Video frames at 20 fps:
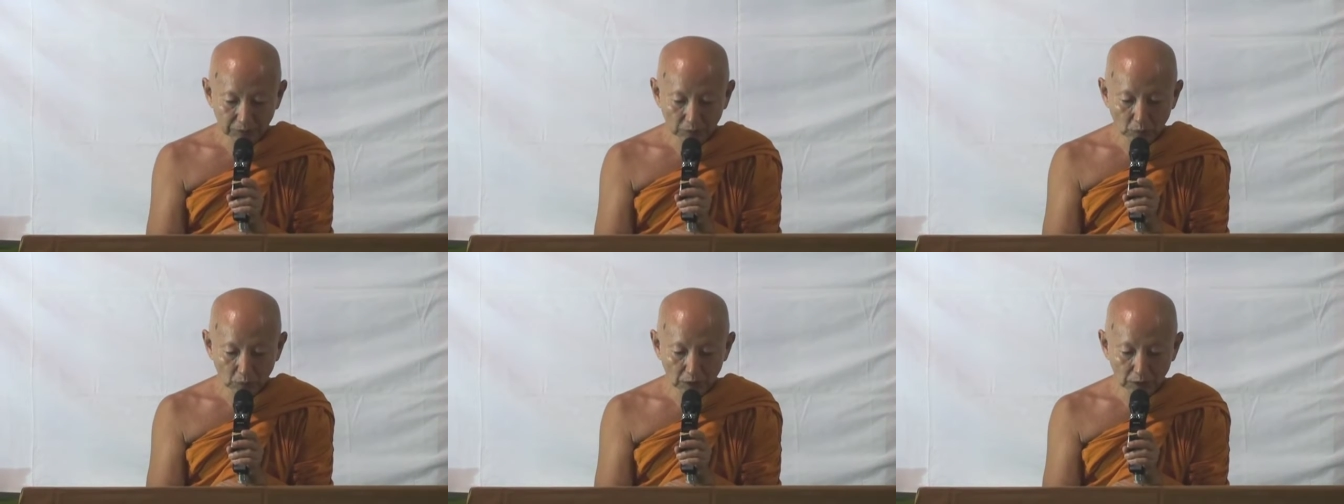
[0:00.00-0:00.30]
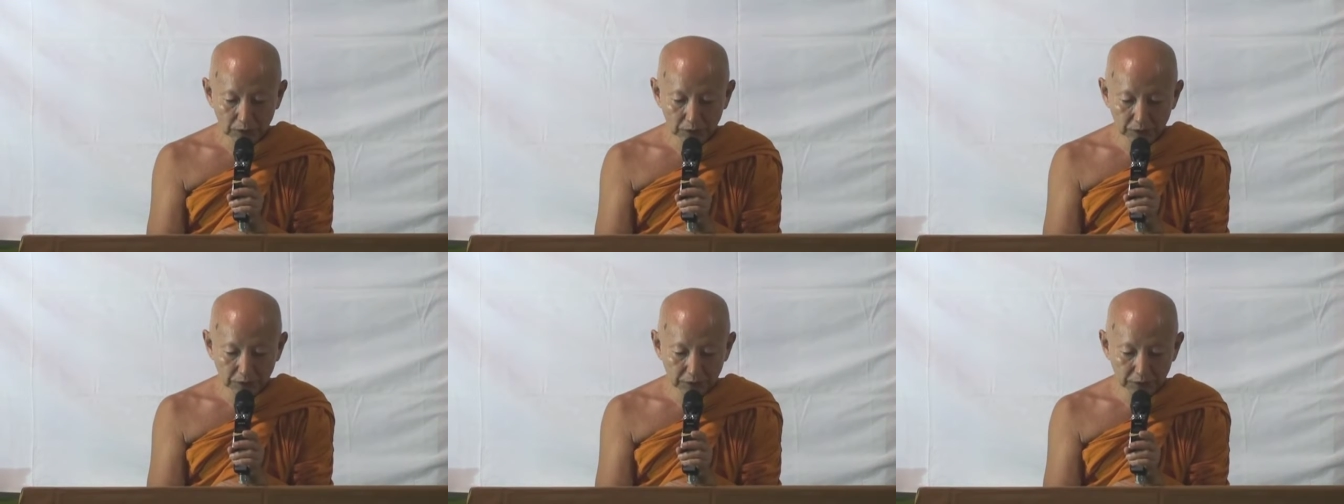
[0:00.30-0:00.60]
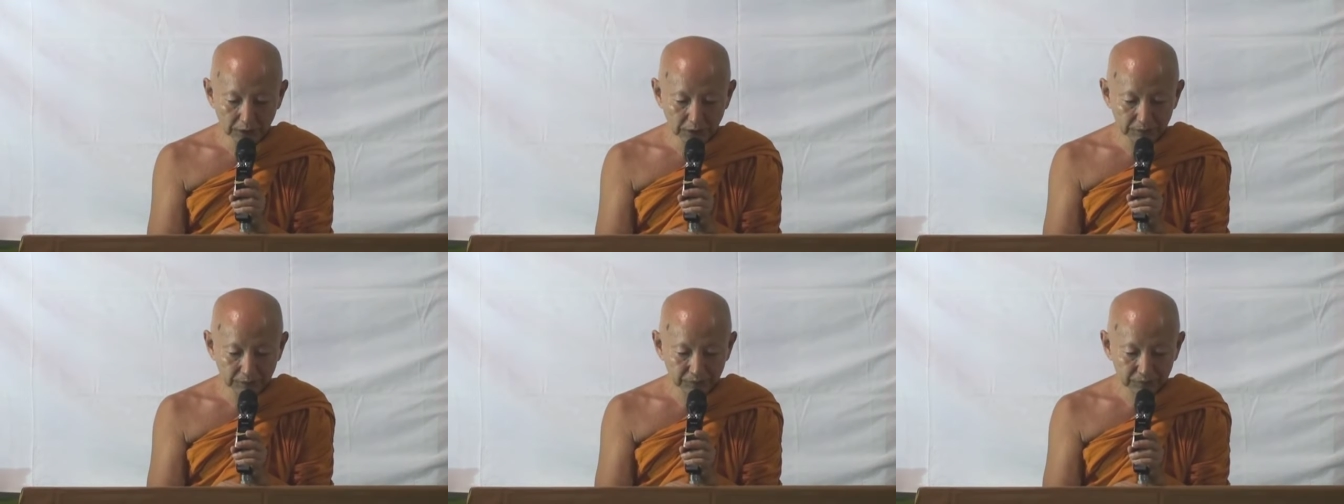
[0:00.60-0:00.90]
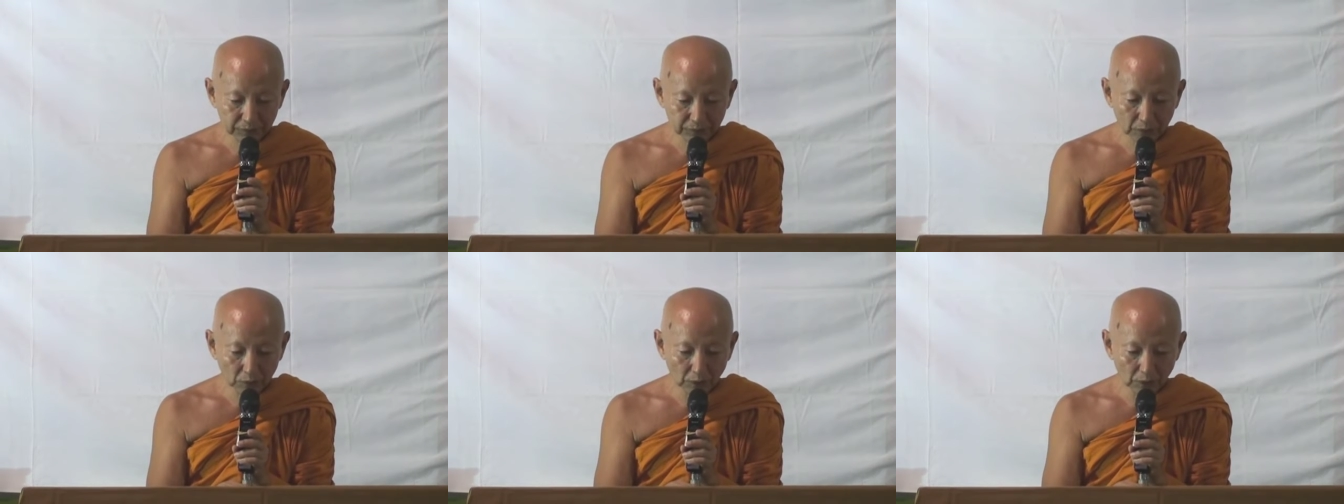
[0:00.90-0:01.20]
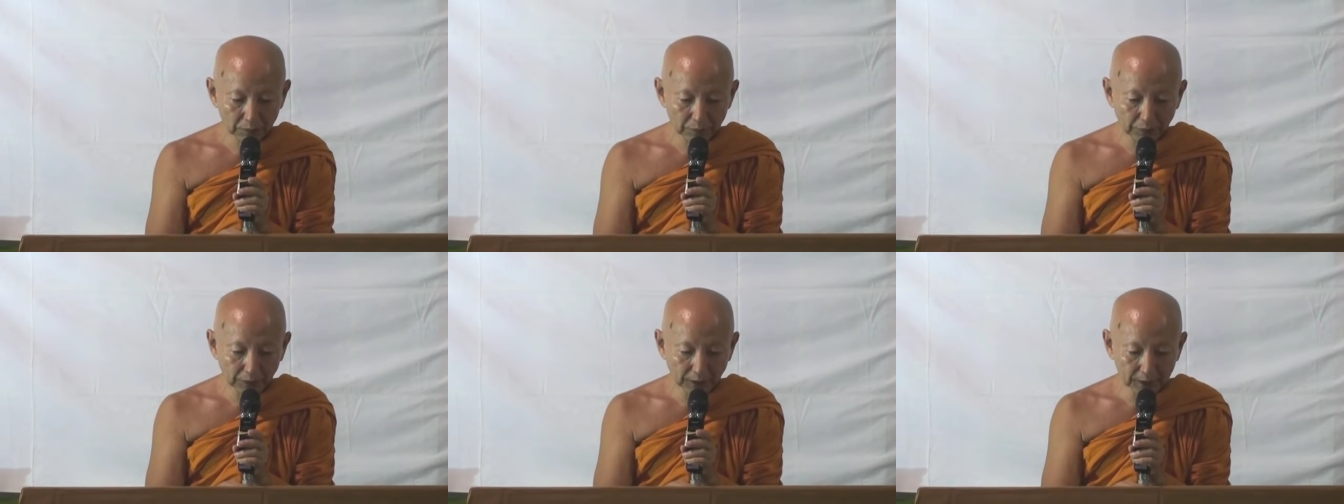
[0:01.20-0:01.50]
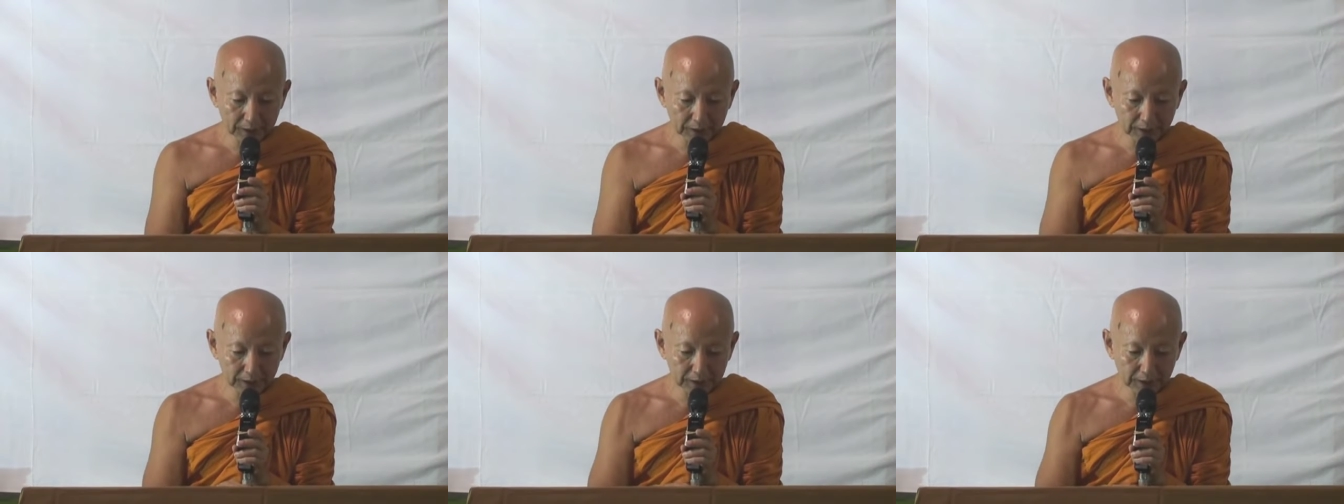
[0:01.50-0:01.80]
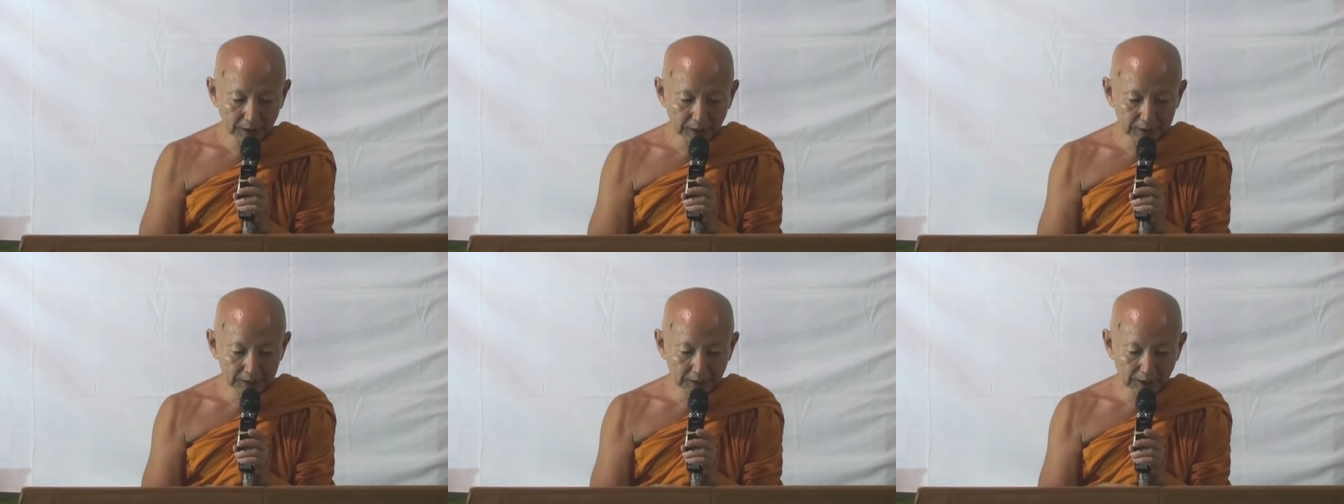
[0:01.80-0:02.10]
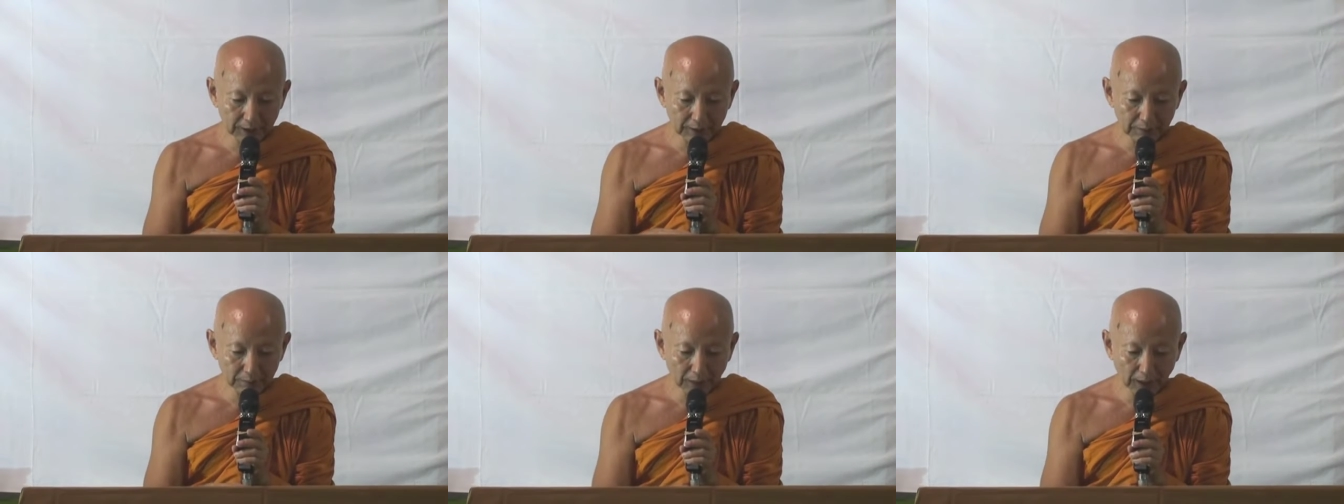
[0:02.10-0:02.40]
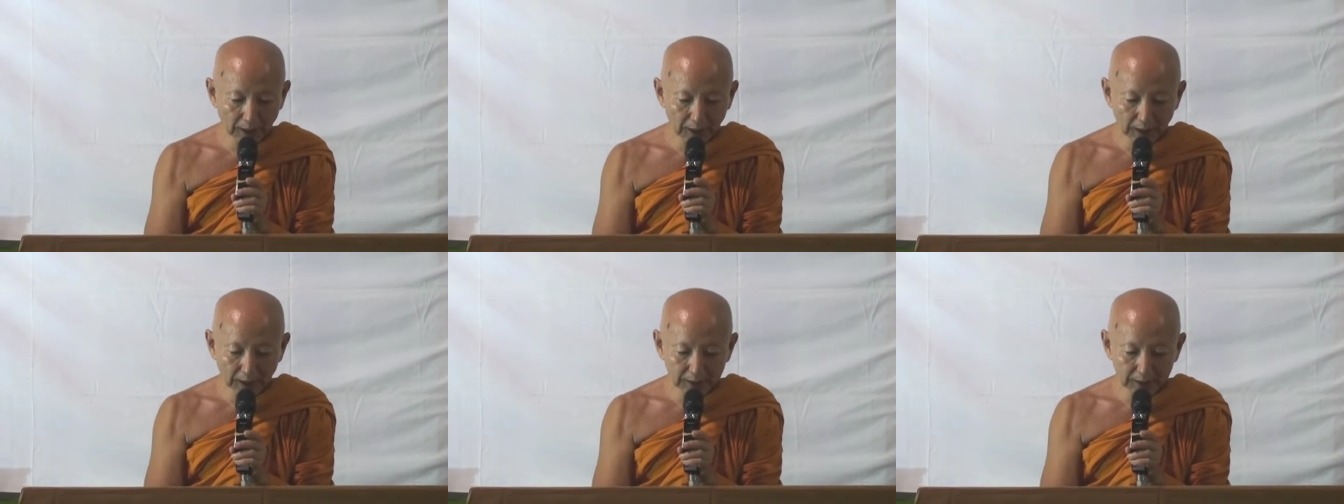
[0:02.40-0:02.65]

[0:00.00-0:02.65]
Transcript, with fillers: Well, sir, what practice has that monk